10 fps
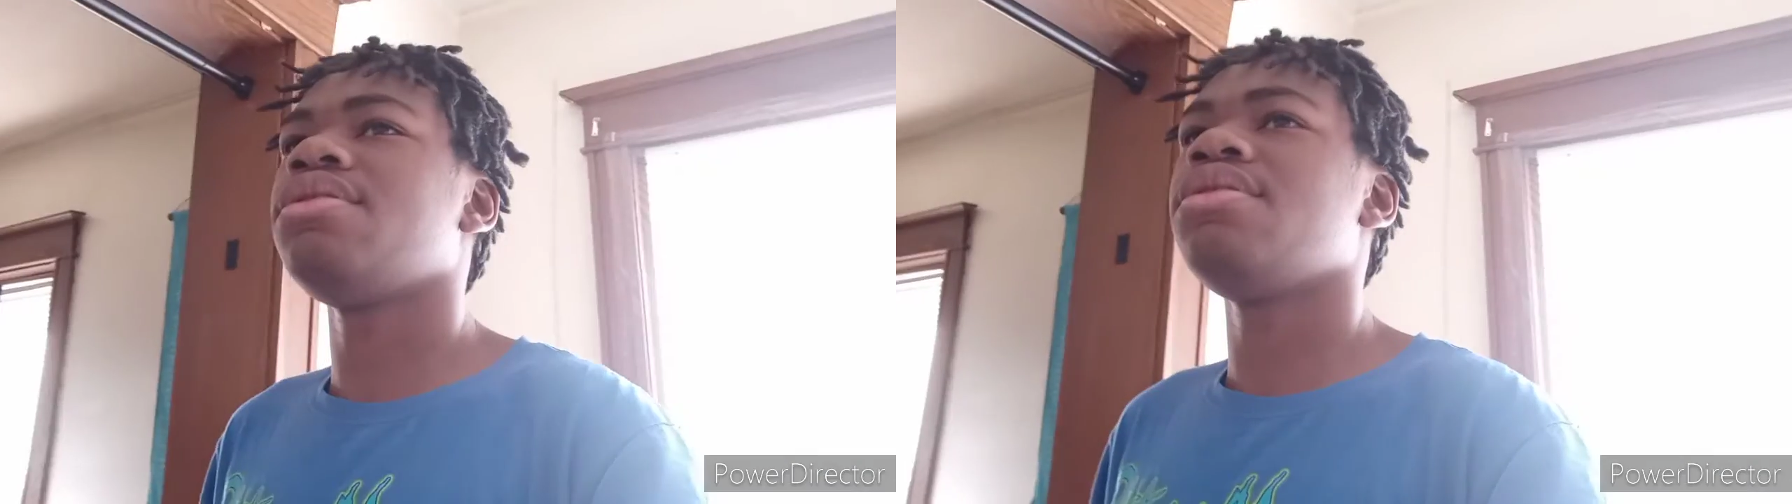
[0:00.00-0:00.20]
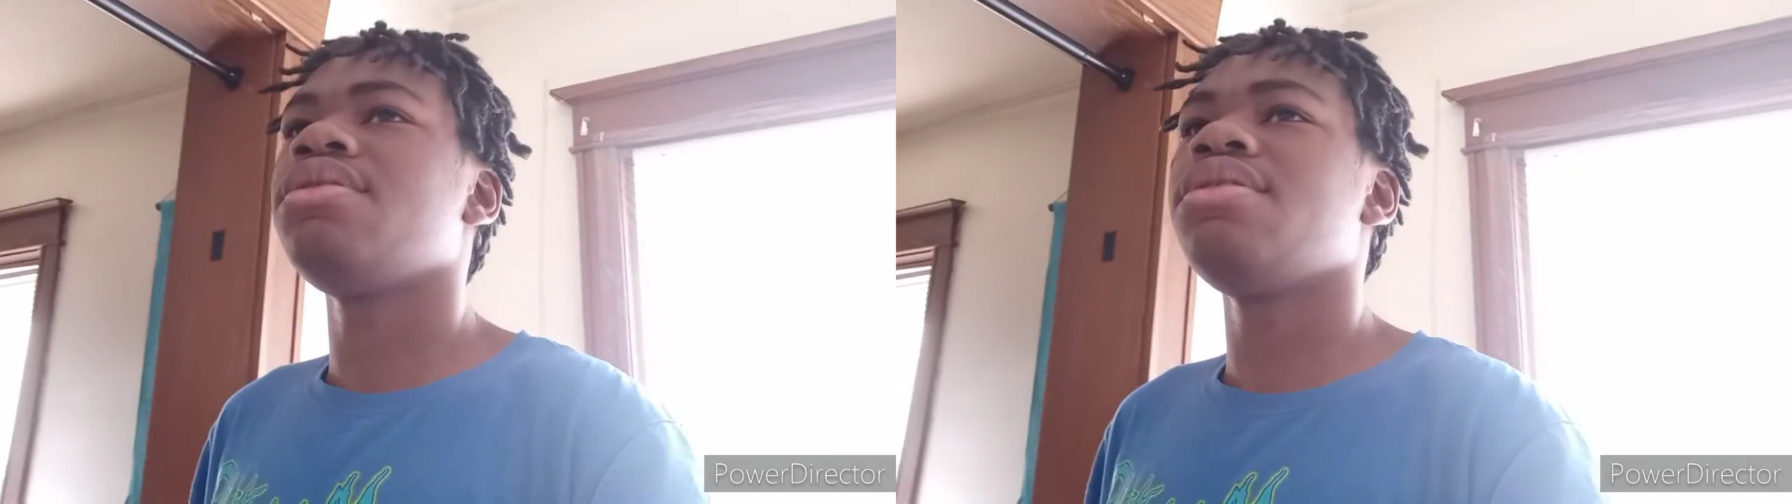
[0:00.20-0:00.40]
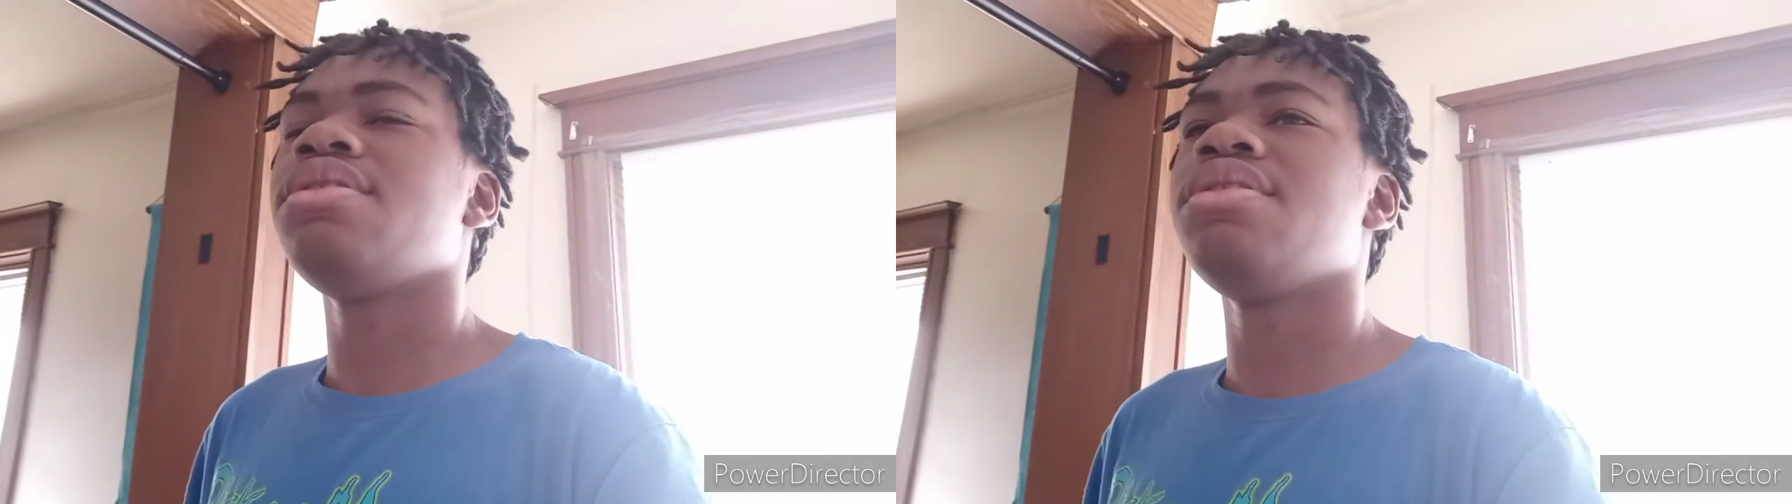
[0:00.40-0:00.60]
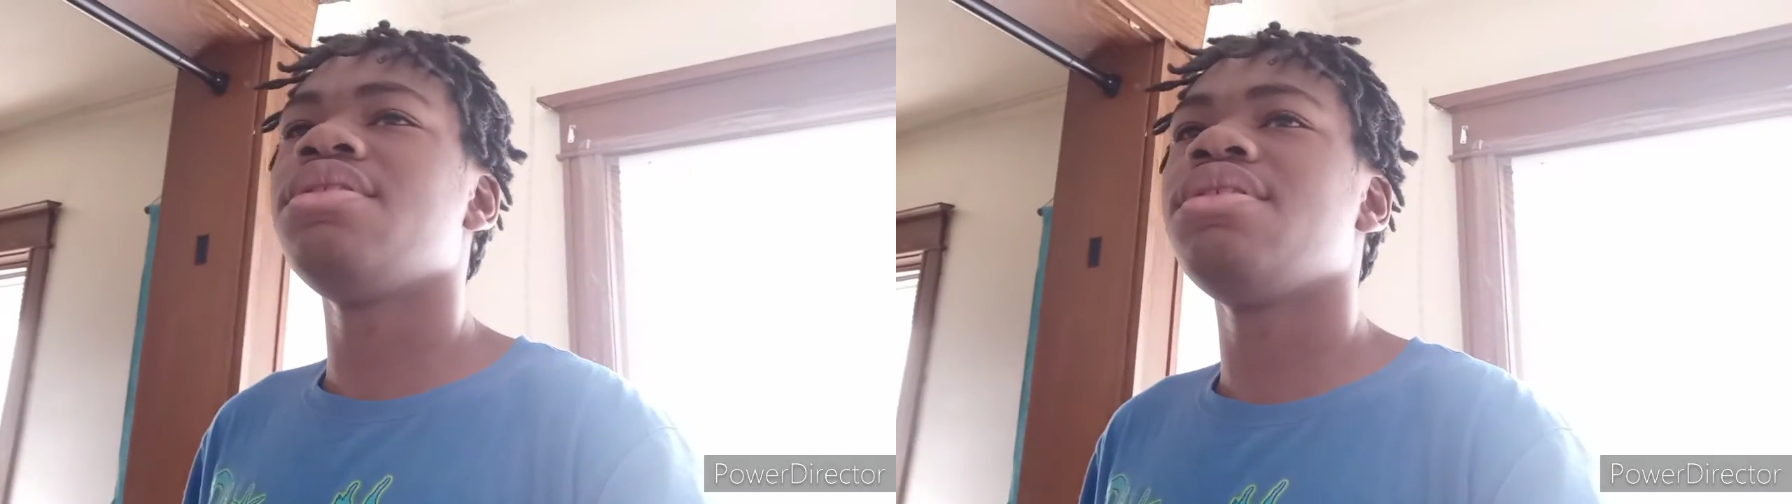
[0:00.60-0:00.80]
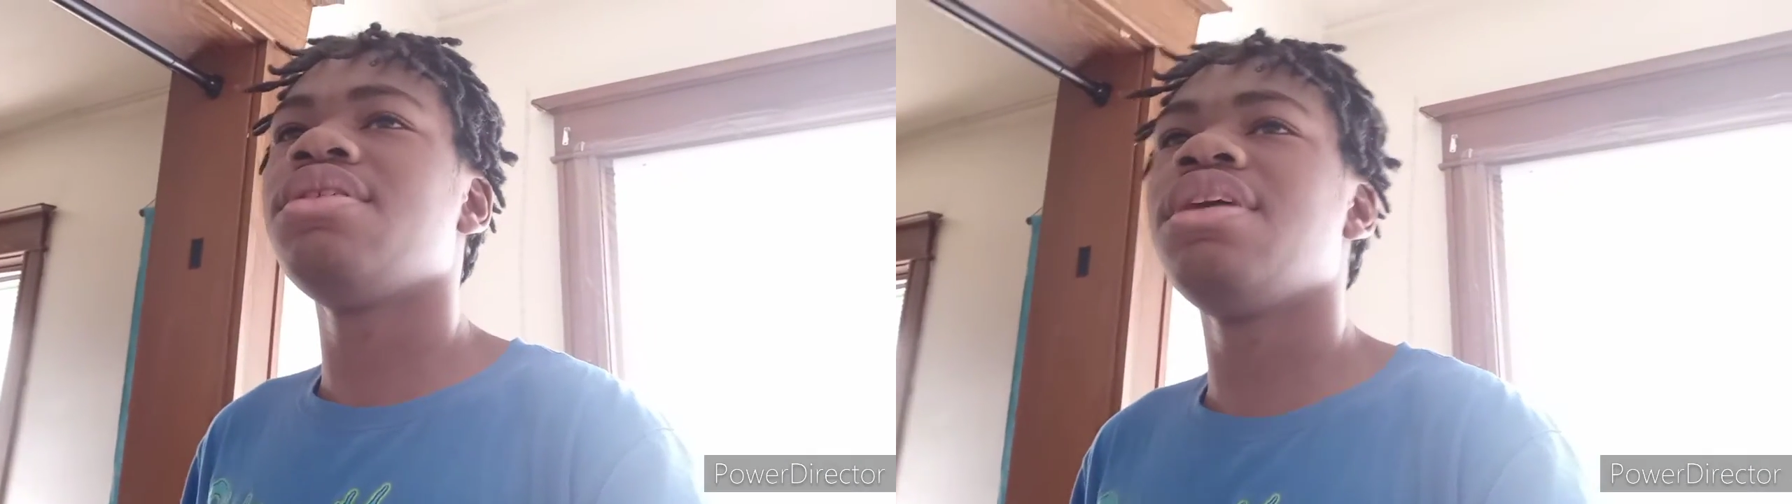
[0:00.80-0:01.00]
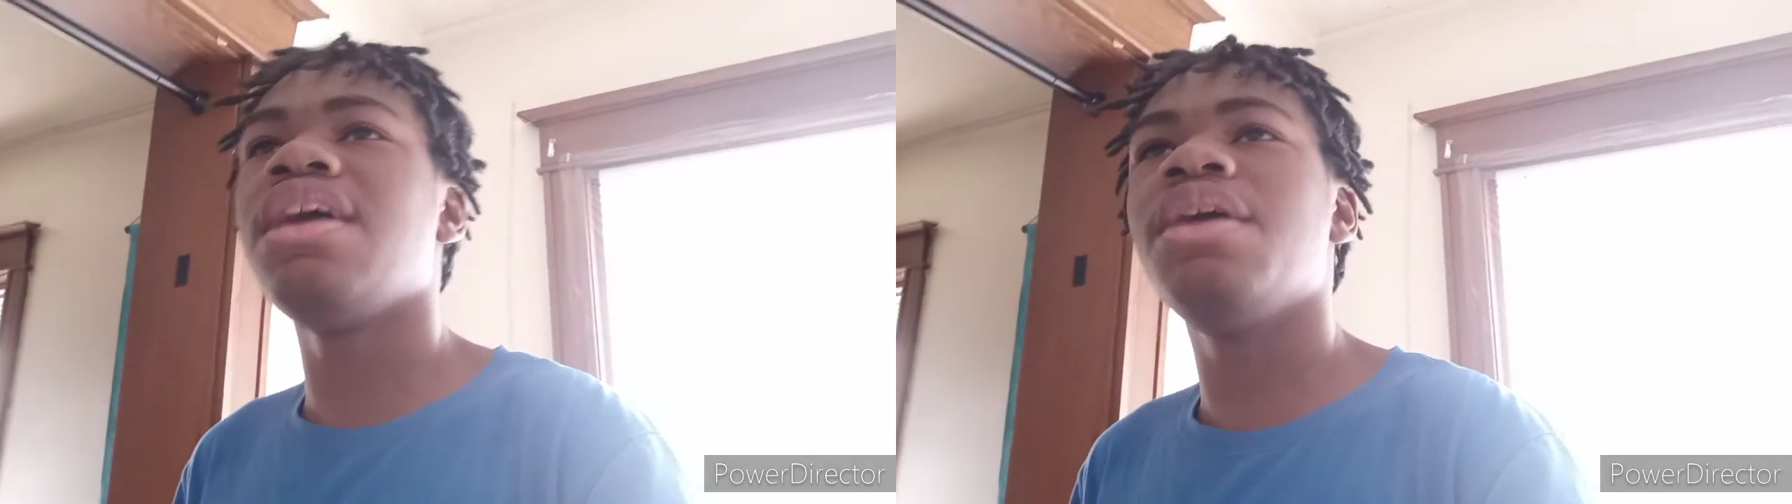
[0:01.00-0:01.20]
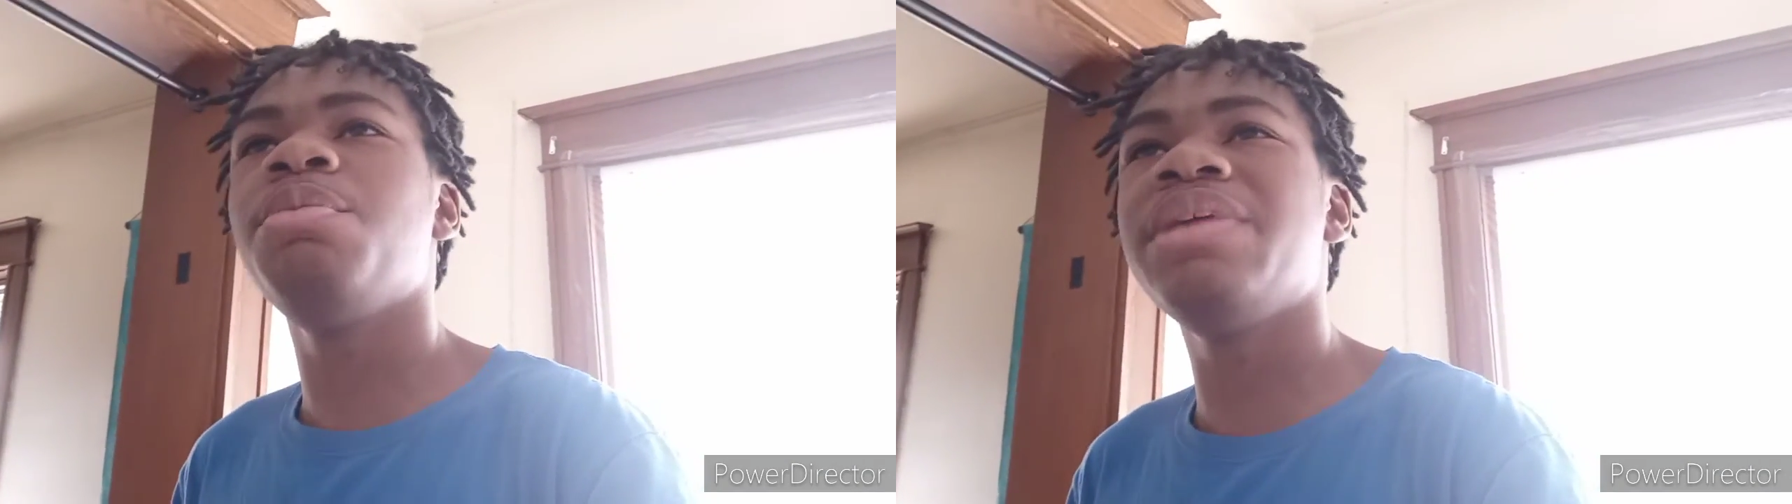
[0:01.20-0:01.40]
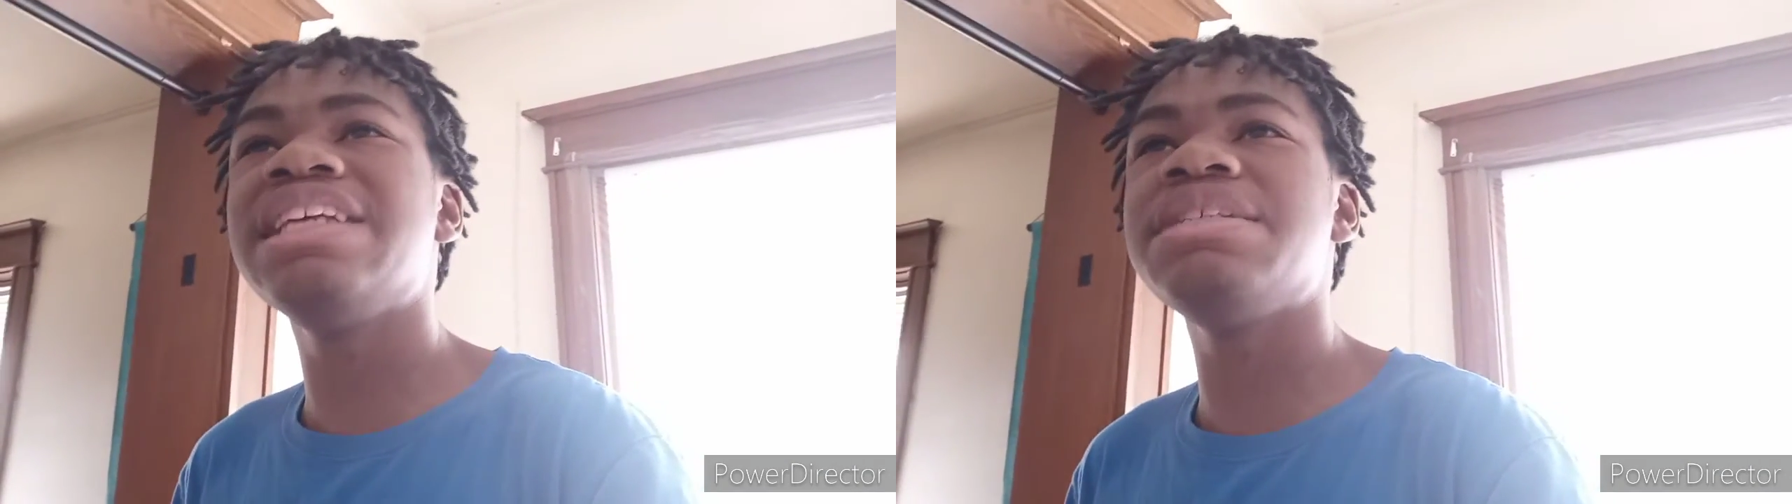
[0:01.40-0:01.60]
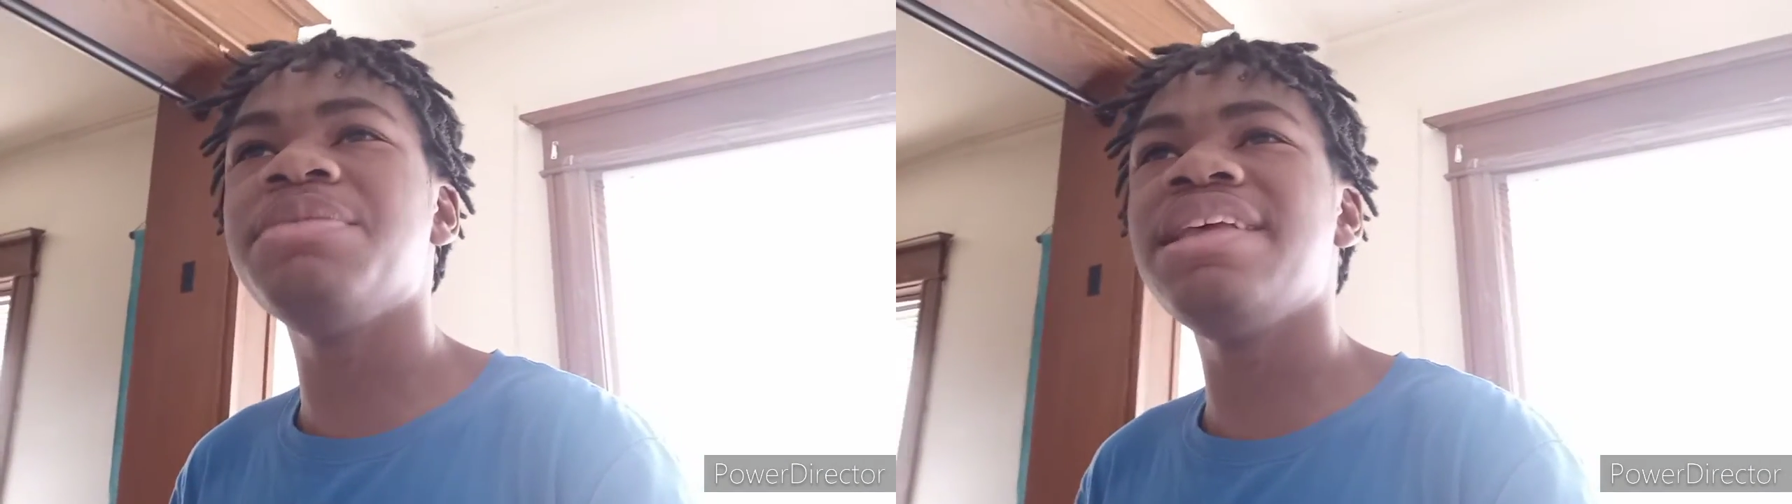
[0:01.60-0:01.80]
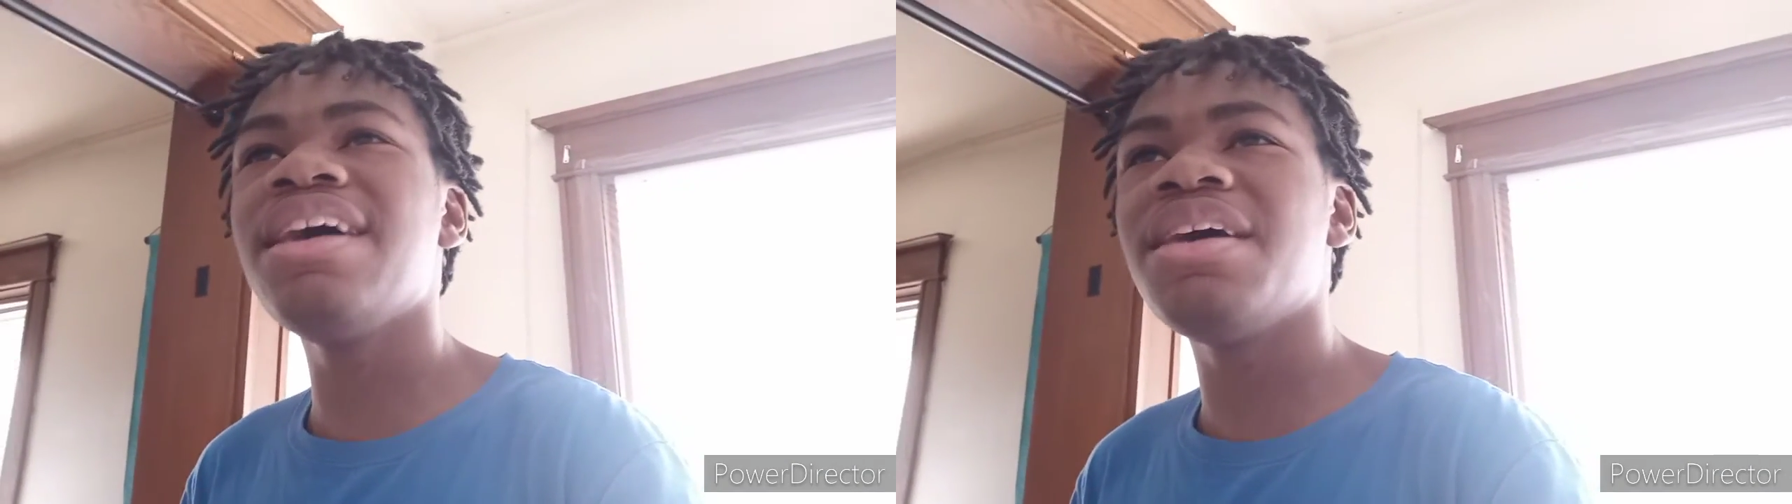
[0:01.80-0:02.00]
piece you up, bro.
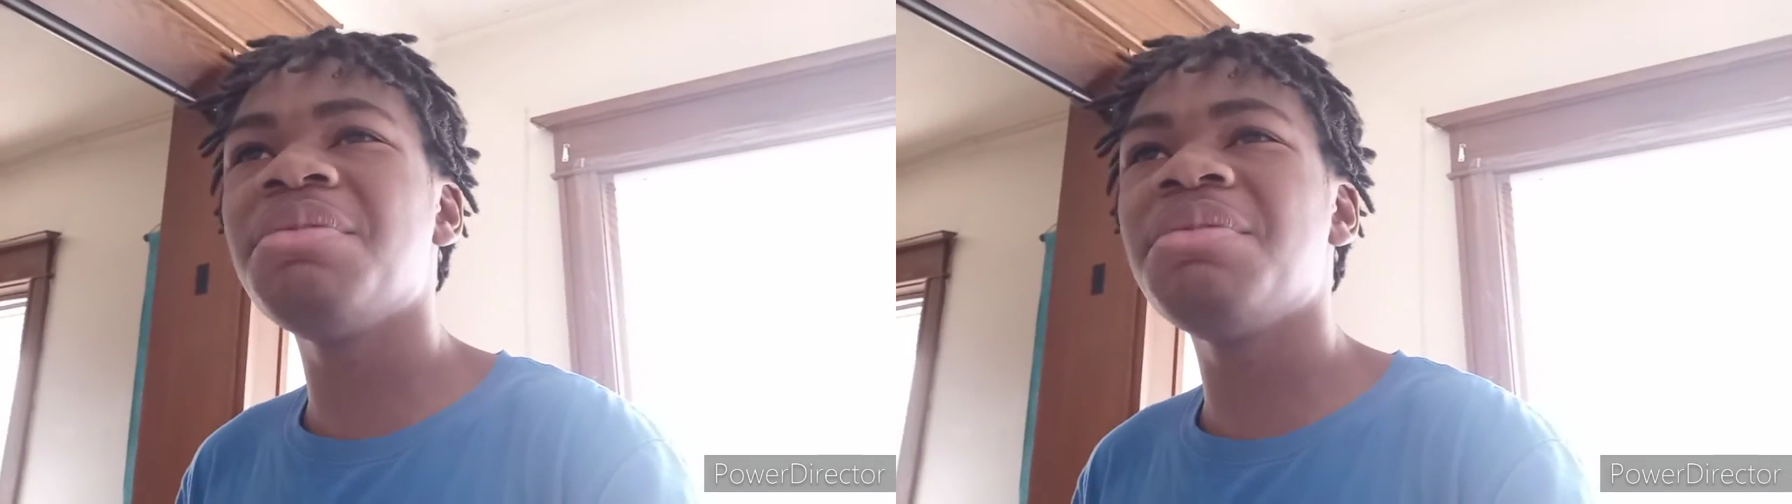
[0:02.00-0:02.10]
piece me I'm up.